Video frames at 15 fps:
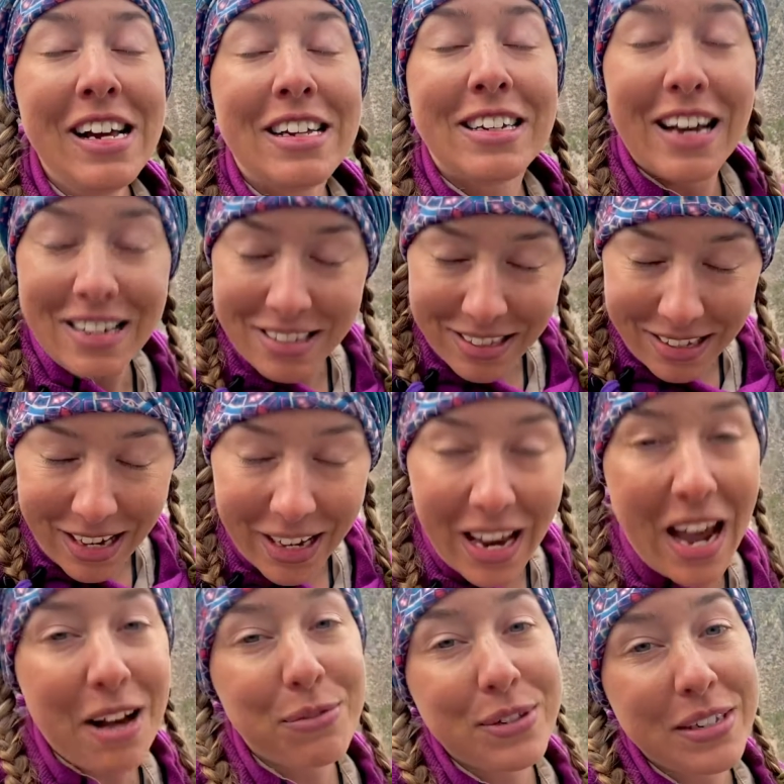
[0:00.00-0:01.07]
Yes, I
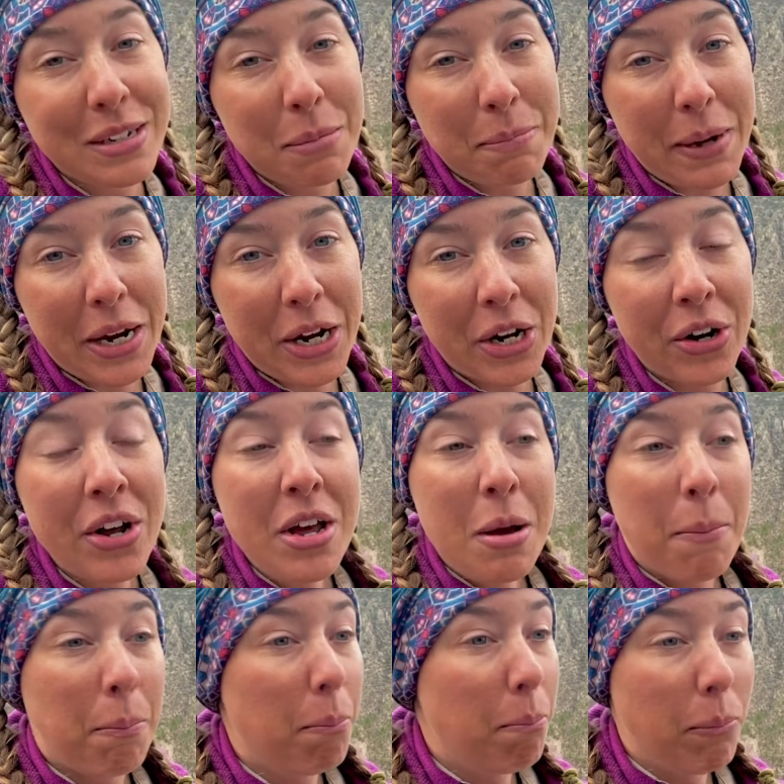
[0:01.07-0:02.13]
have seen a bear,
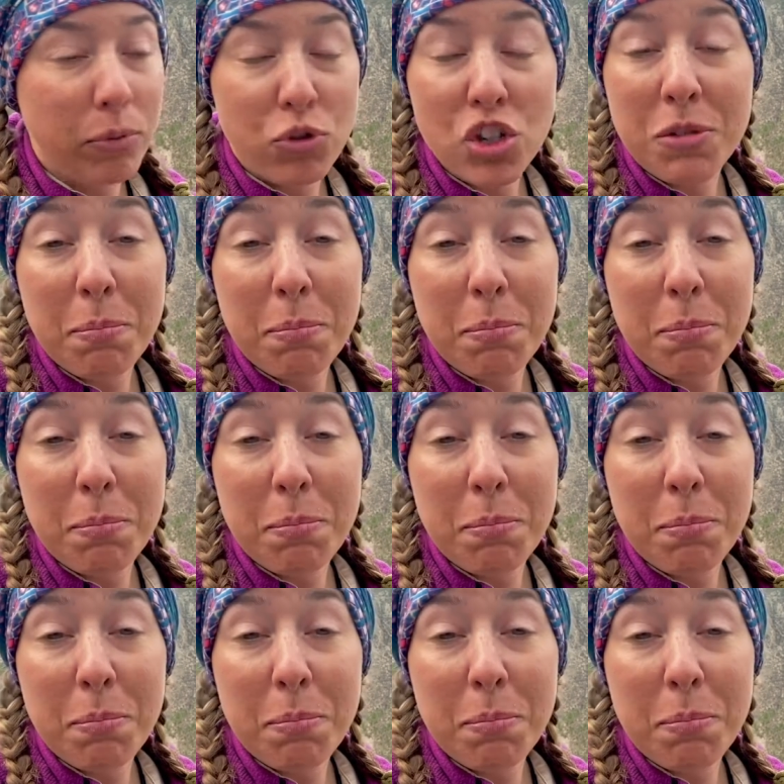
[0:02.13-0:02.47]
just